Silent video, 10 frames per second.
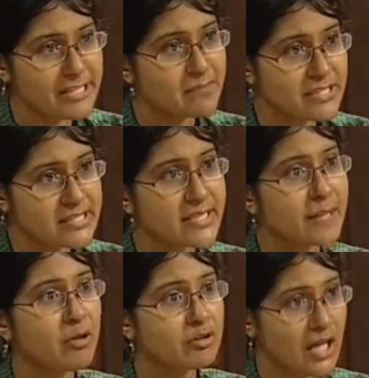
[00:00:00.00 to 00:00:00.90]
so
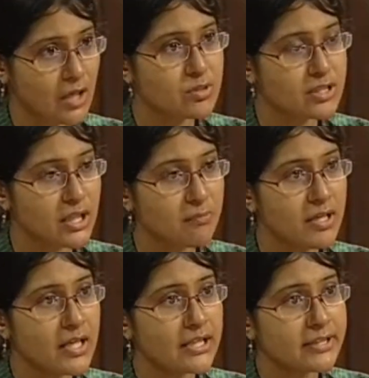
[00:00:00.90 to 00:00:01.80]
pessimistic about the
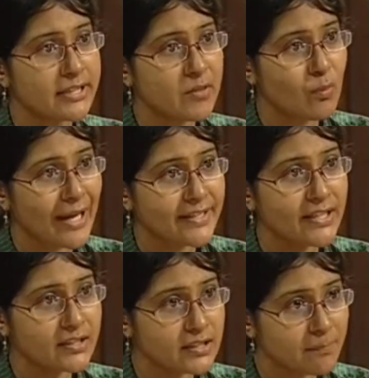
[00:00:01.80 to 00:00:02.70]
outcome, then
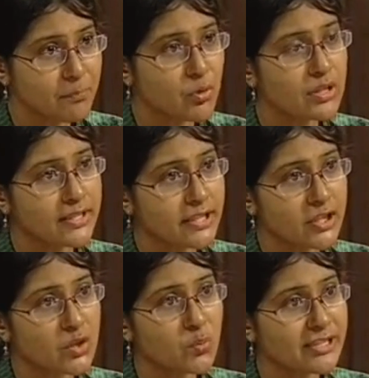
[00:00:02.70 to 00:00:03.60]
why did Tipu
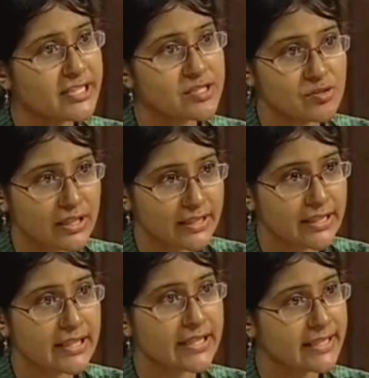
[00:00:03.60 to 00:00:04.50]
continue with his
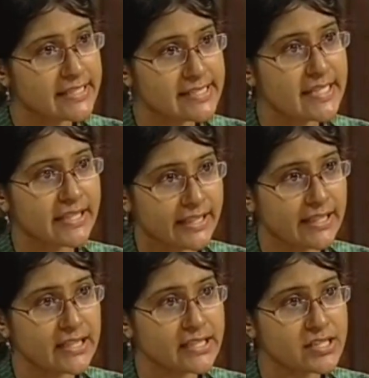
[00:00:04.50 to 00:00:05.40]
struggle against the
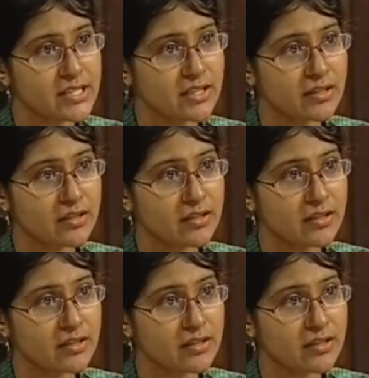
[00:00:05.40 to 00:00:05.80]
English?